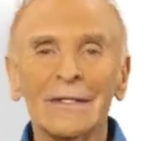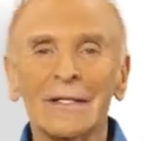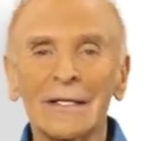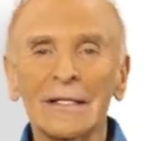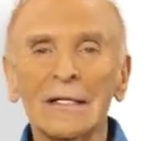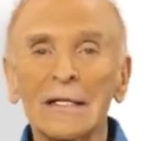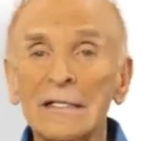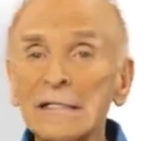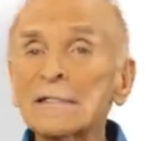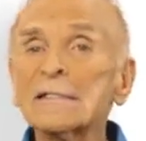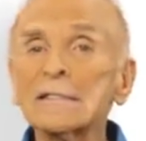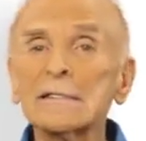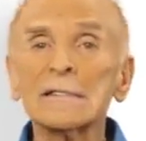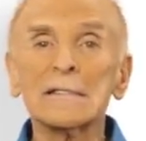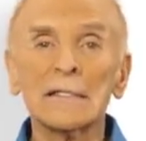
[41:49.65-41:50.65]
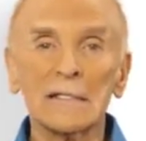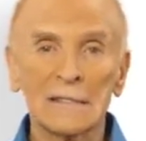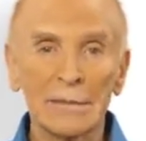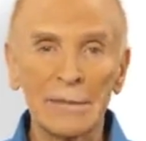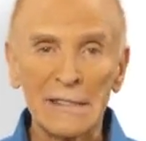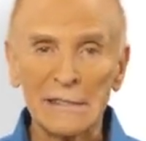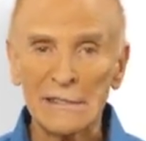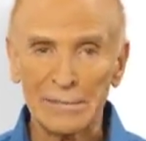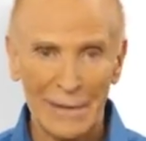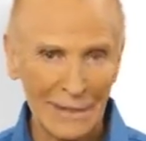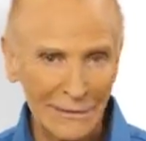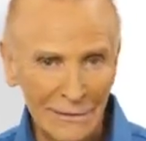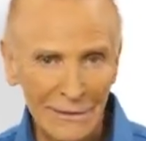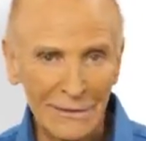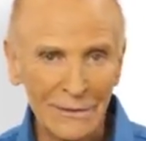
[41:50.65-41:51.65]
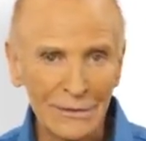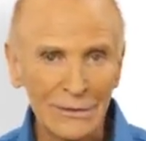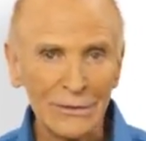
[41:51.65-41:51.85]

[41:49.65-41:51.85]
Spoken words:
And this is to be expected.